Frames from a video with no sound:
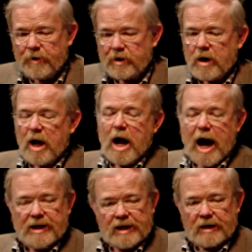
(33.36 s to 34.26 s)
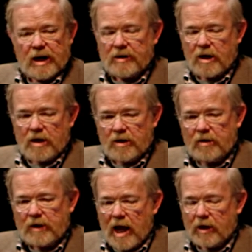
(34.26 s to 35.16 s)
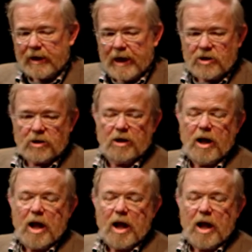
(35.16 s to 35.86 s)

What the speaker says: is. I did a little calculation,